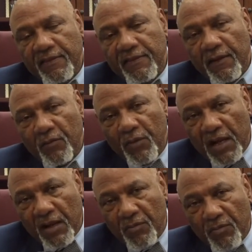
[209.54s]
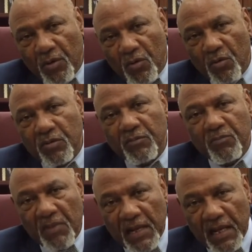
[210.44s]
the railroad
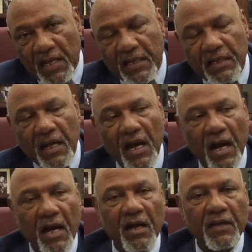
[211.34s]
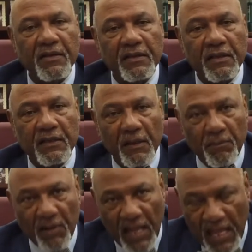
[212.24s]
men, the
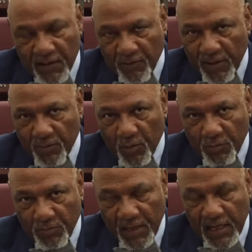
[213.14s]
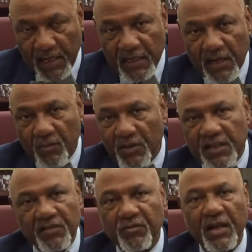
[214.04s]
black railroad men, were
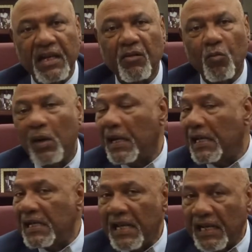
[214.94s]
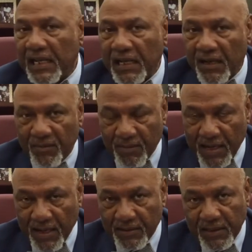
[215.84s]
just running willy nilly
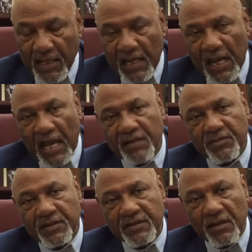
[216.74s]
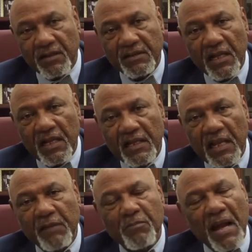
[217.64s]
around. As a result,
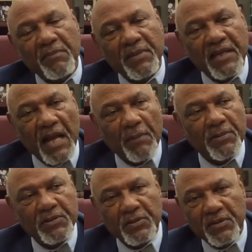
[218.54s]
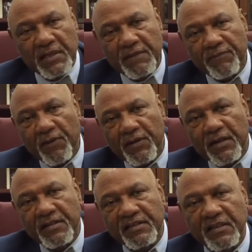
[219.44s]
it might be an opportunity for her
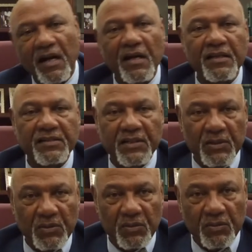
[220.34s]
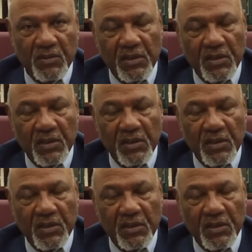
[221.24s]
to start a school.